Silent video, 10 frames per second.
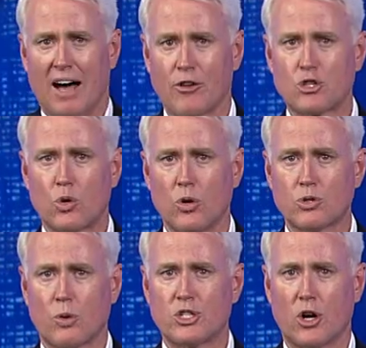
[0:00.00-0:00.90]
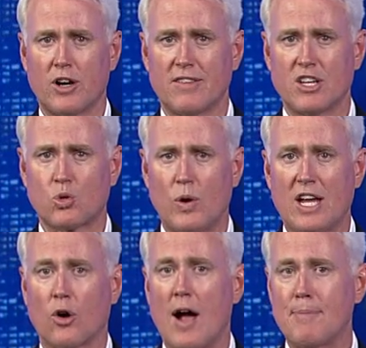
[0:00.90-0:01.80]
Other schools returning this
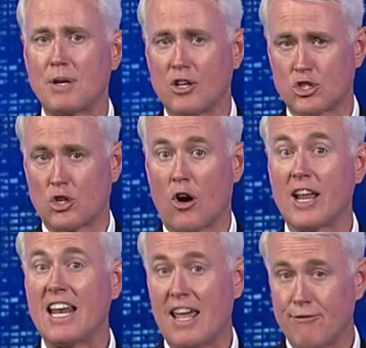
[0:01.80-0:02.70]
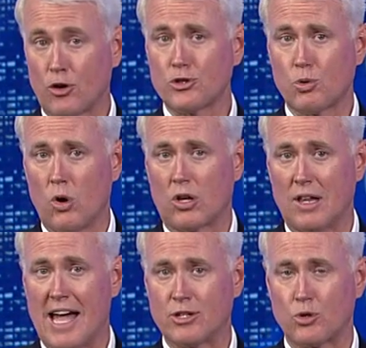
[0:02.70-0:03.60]
week are opting to start in a virtual
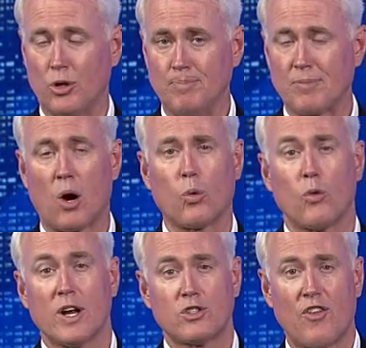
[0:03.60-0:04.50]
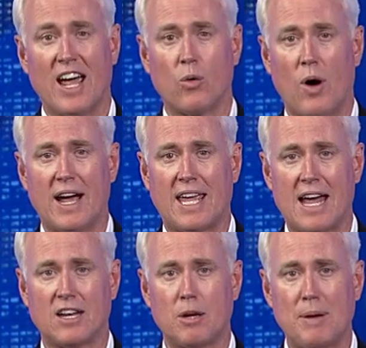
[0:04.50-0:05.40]
classroom. Rich Van Wyk
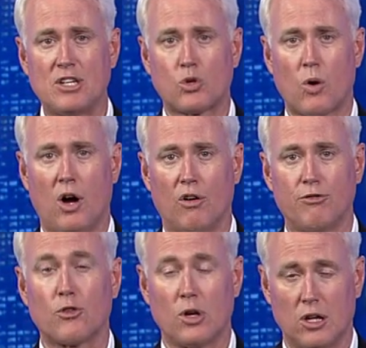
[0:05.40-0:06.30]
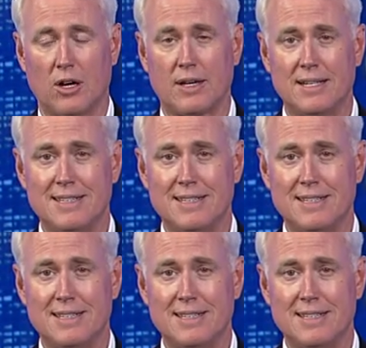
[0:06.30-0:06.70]
headed to Beech Grove for a look.